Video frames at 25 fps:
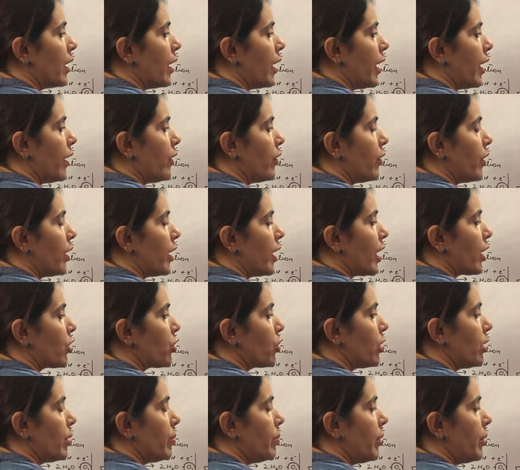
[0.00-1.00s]
and
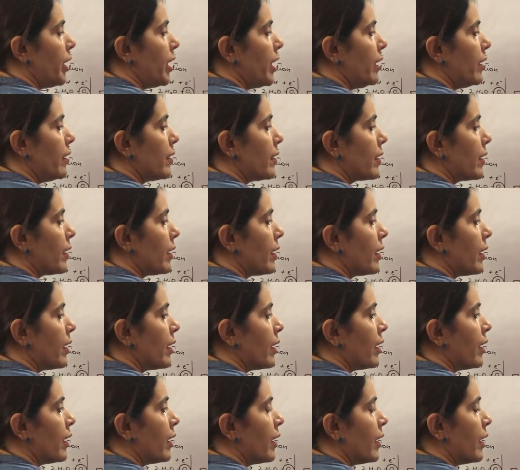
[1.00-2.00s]
reduction means
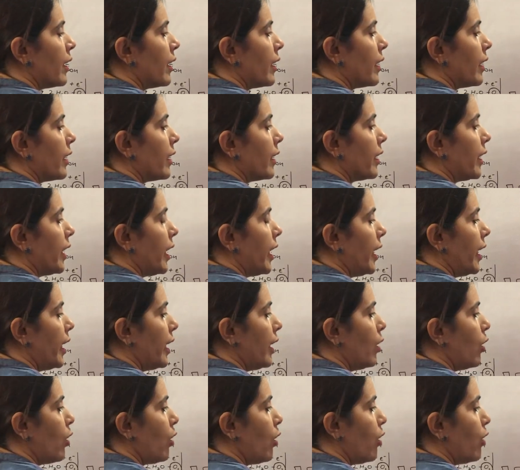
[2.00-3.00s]

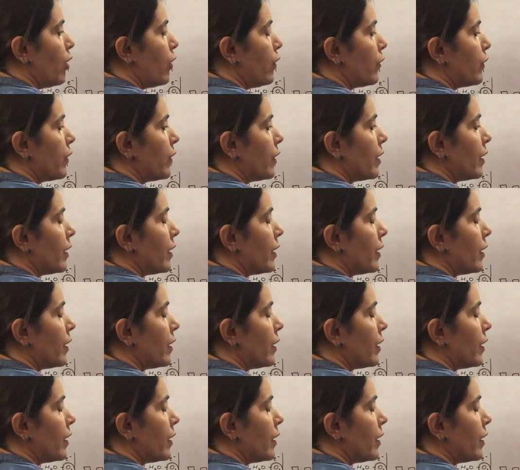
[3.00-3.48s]
gain of